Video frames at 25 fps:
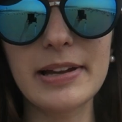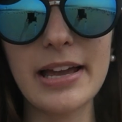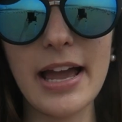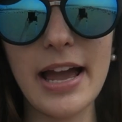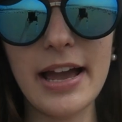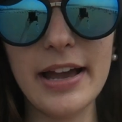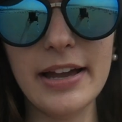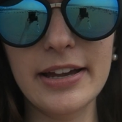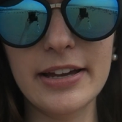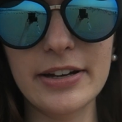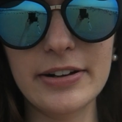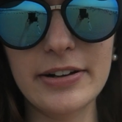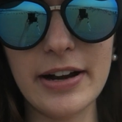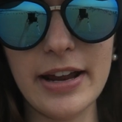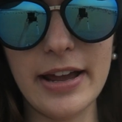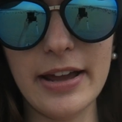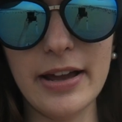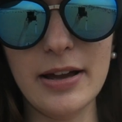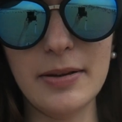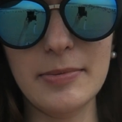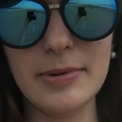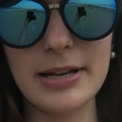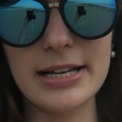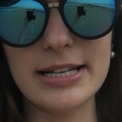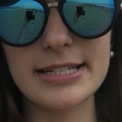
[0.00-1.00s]
But yeah, here I
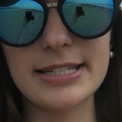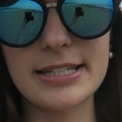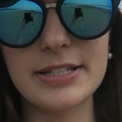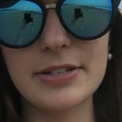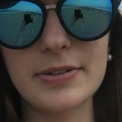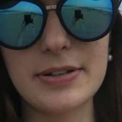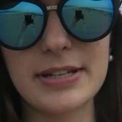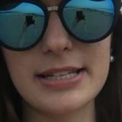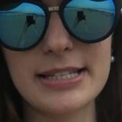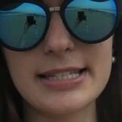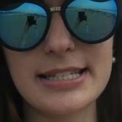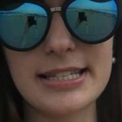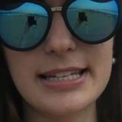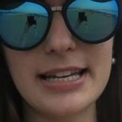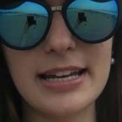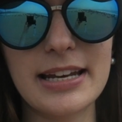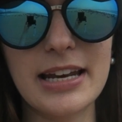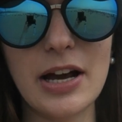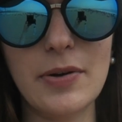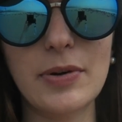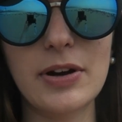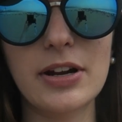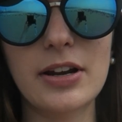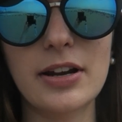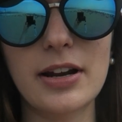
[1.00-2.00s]
am as you can see and
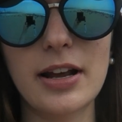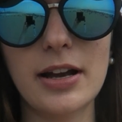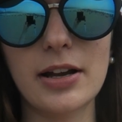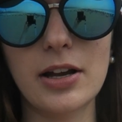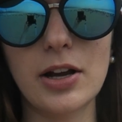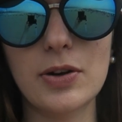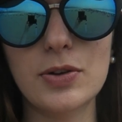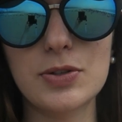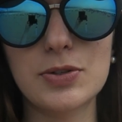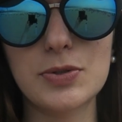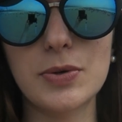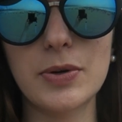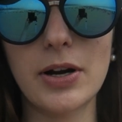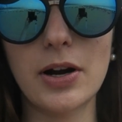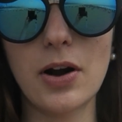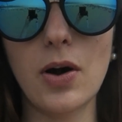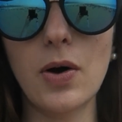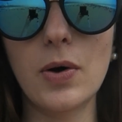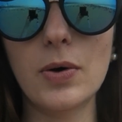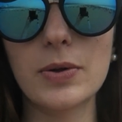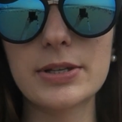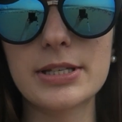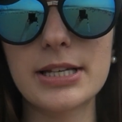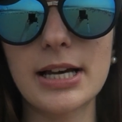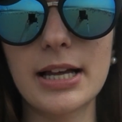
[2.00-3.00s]
now we're gonna go to our
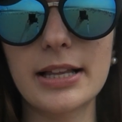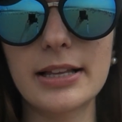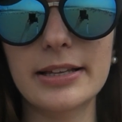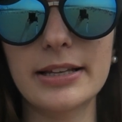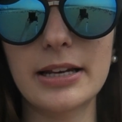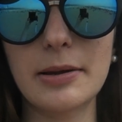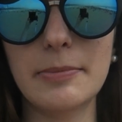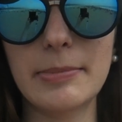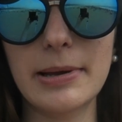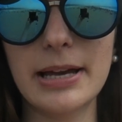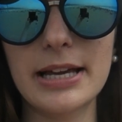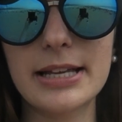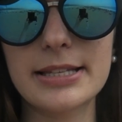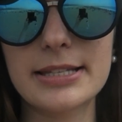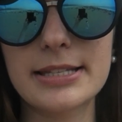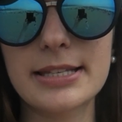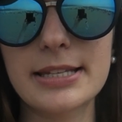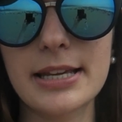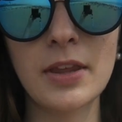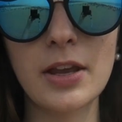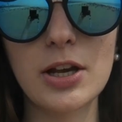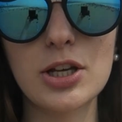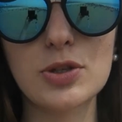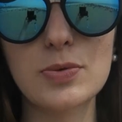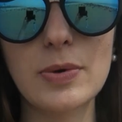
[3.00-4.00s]
hotel in a bit
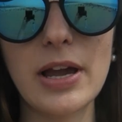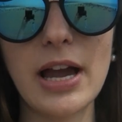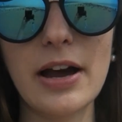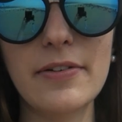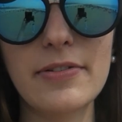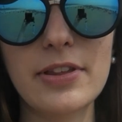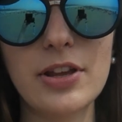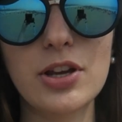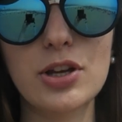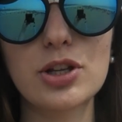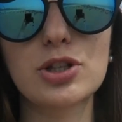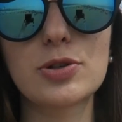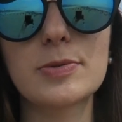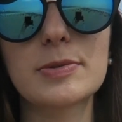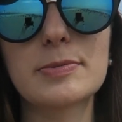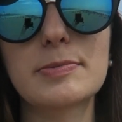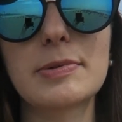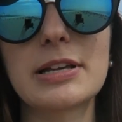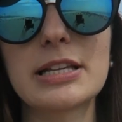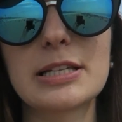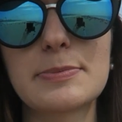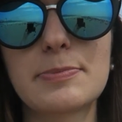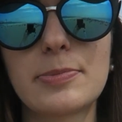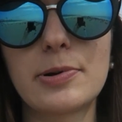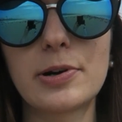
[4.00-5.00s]
because we have the YouTube
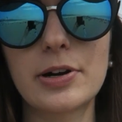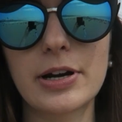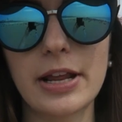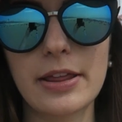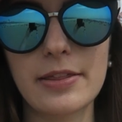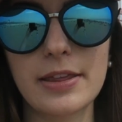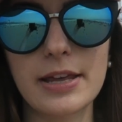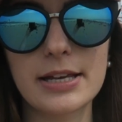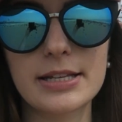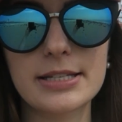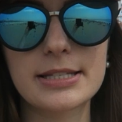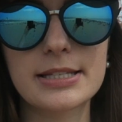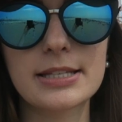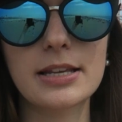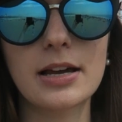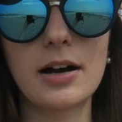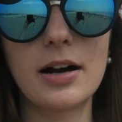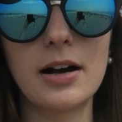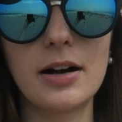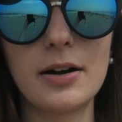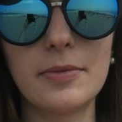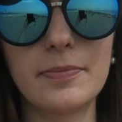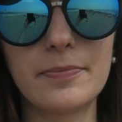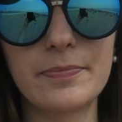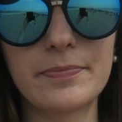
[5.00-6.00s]
Space party this
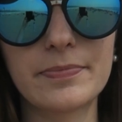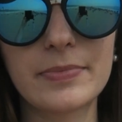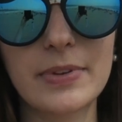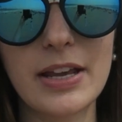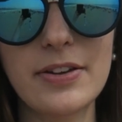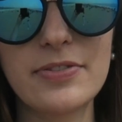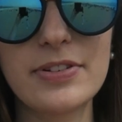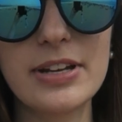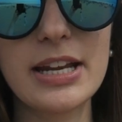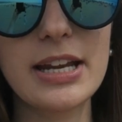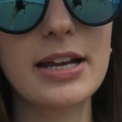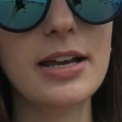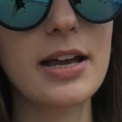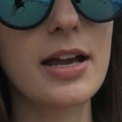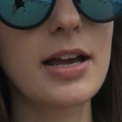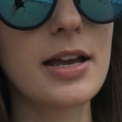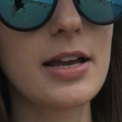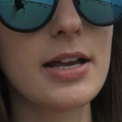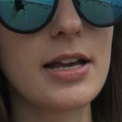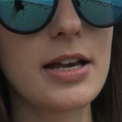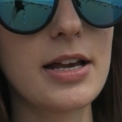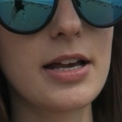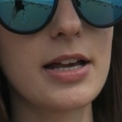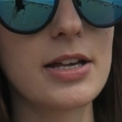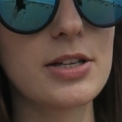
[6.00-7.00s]
um, evening
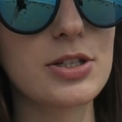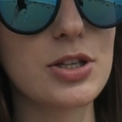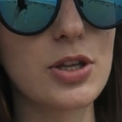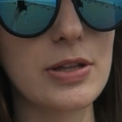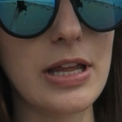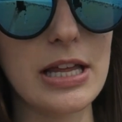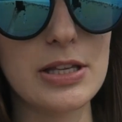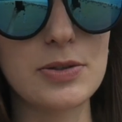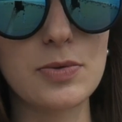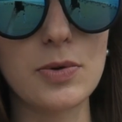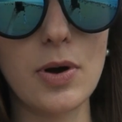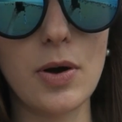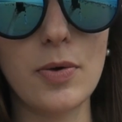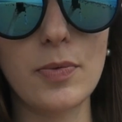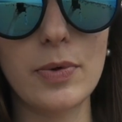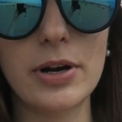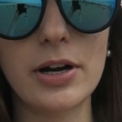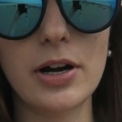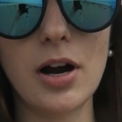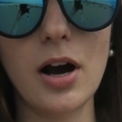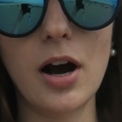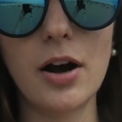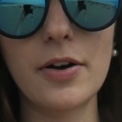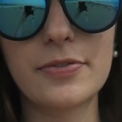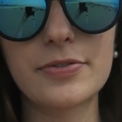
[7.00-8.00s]
so that's what
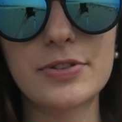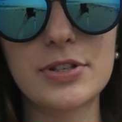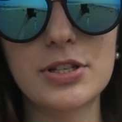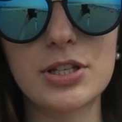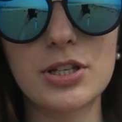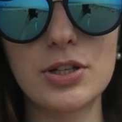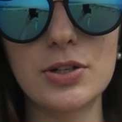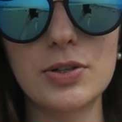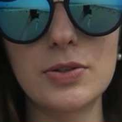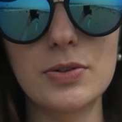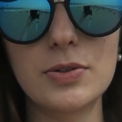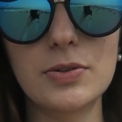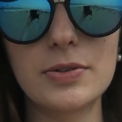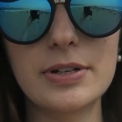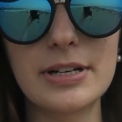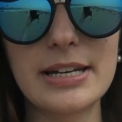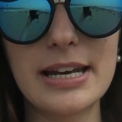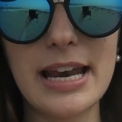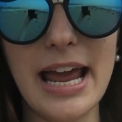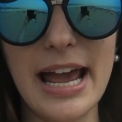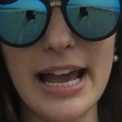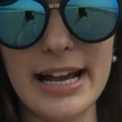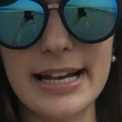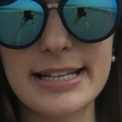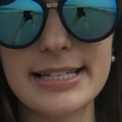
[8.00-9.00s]
we're off to
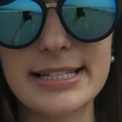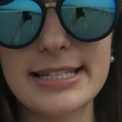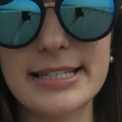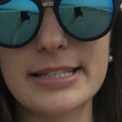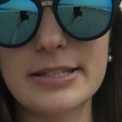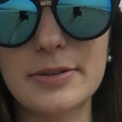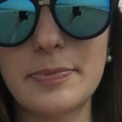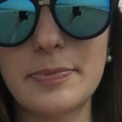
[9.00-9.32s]
next